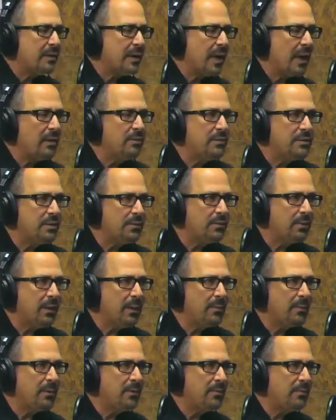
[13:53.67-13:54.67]
How's your
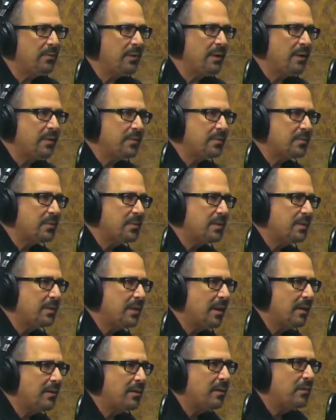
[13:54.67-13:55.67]
family felt when you
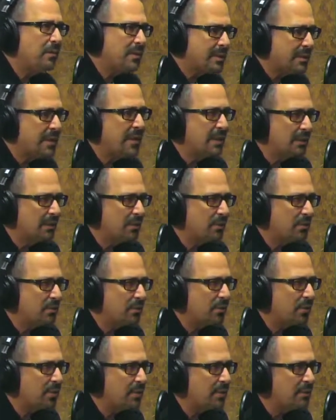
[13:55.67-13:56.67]
left? You were single, of course.